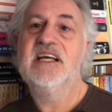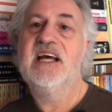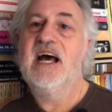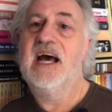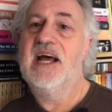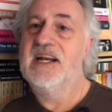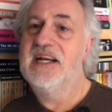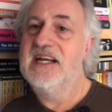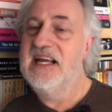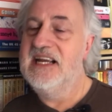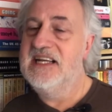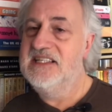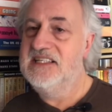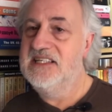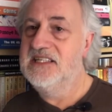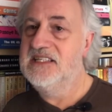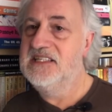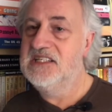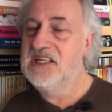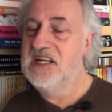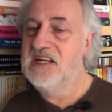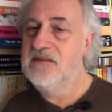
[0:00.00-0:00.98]
and in
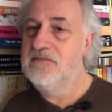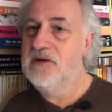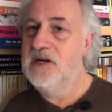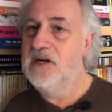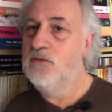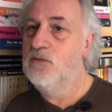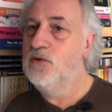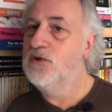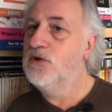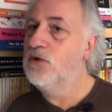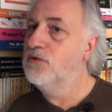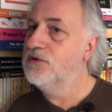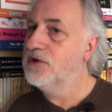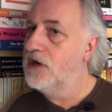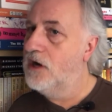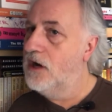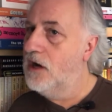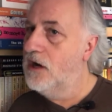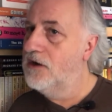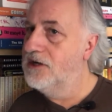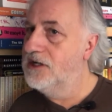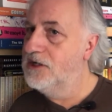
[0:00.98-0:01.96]
80s cinema with old
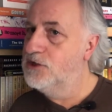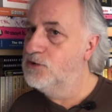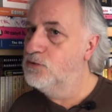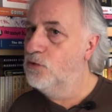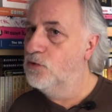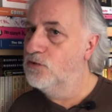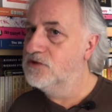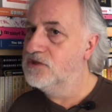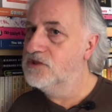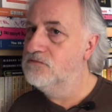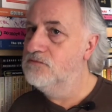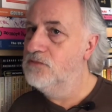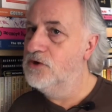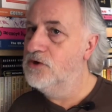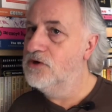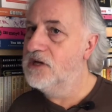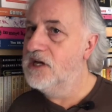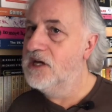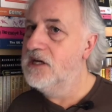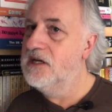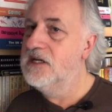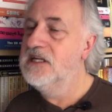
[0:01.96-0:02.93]
Arnie
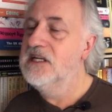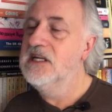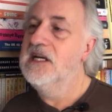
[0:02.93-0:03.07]
Schwarzenegger